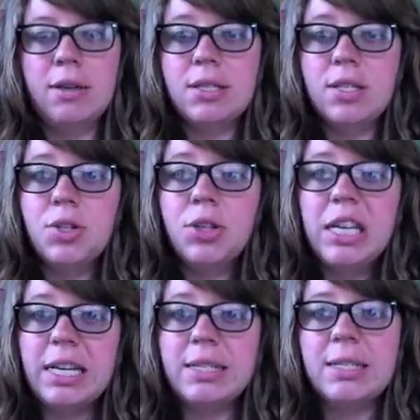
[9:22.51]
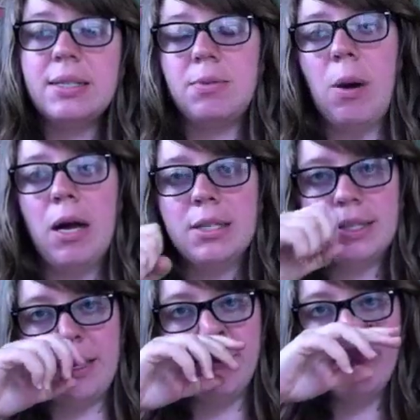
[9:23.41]
sturdiest spots
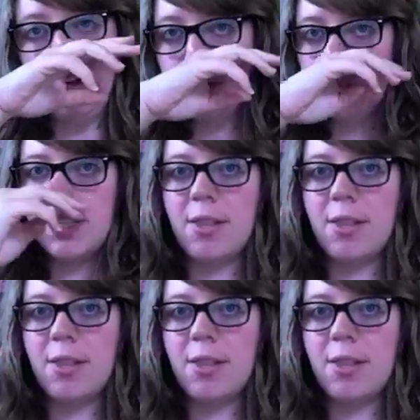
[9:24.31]
that felt